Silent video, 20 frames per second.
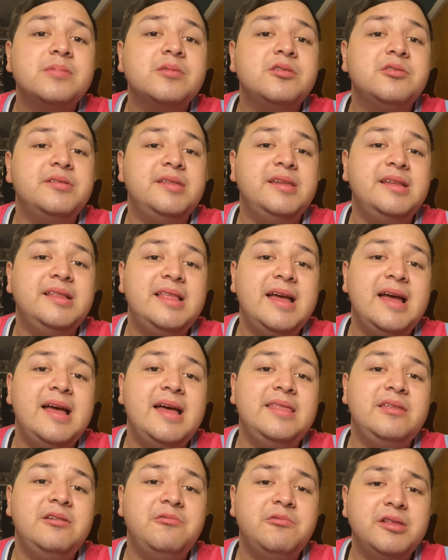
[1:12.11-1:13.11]
So I think
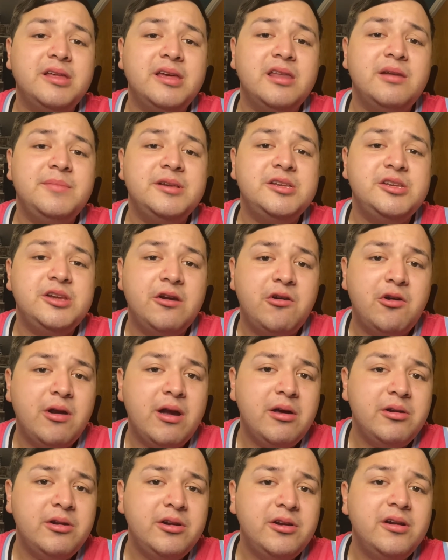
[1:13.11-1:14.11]
that they're really going to miss Jay
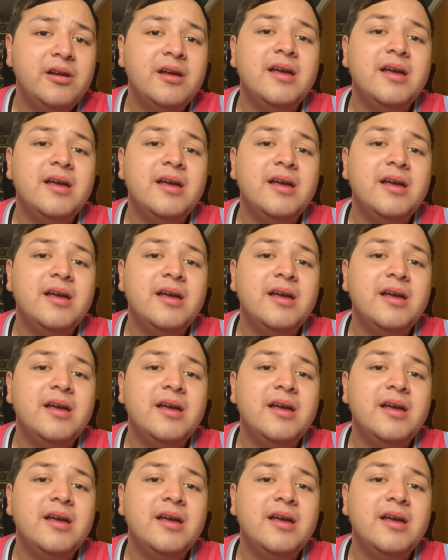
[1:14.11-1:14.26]
Crowder.